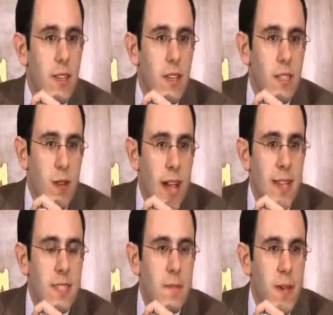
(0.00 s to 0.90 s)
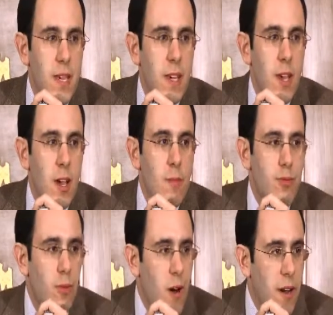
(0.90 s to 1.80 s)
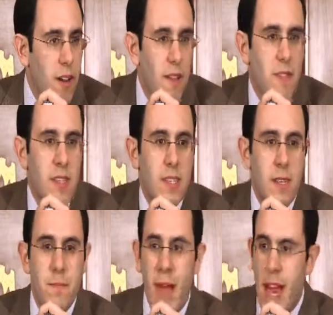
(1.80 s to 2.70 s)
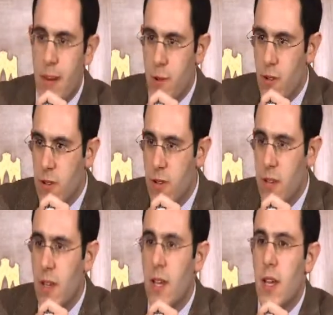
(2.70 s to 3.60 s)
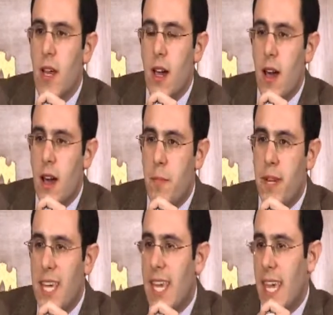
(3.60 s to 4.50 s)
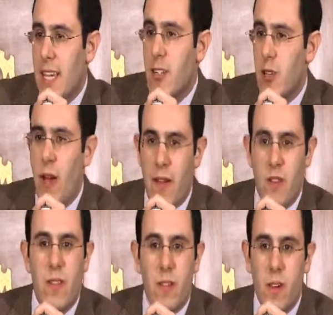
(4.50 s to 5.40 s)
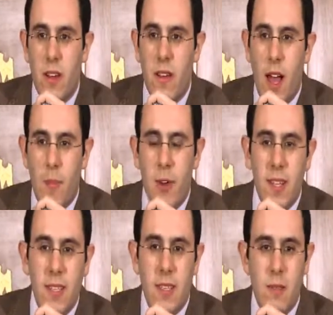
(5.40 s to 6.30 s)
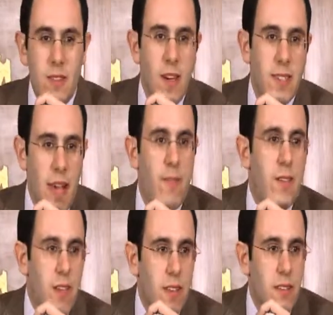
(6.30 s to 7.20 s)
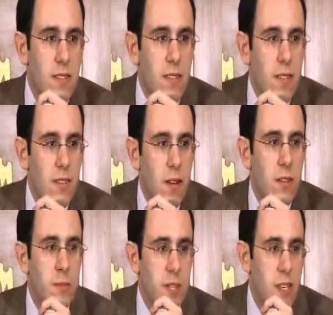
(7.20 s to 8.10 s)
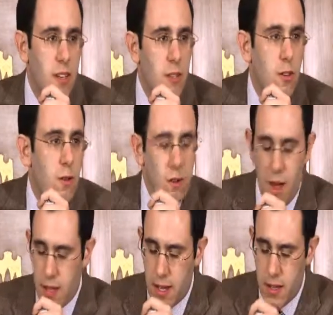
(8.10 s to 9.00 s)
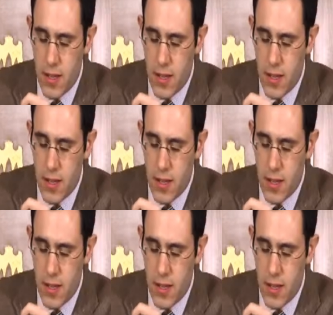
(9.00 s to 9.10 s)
So it has to be broad enough that it's compatible, but it can't do everything, right? An operating system that does everything is ultimately going to do nothing.